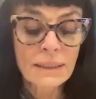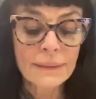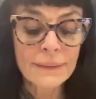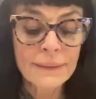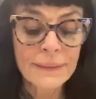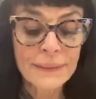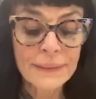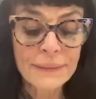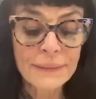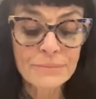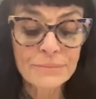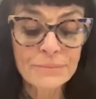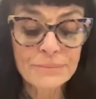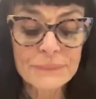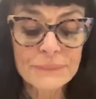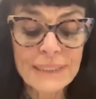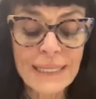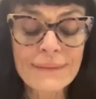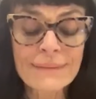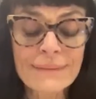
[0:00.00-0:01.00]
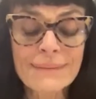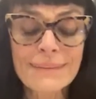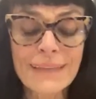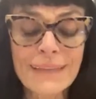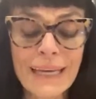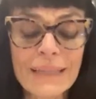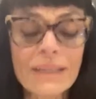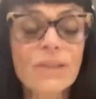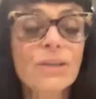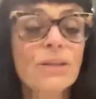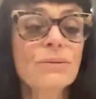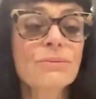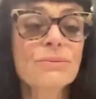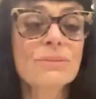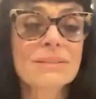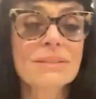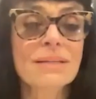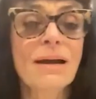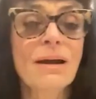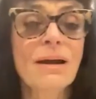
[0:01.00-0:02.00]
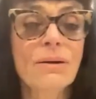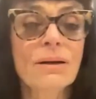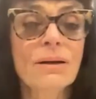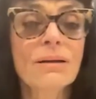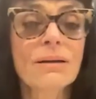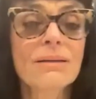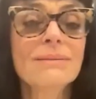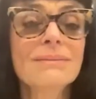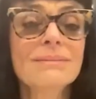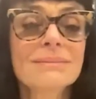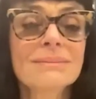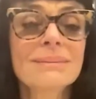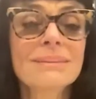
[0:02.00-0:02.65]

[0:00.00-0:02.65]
And thank you, Sara.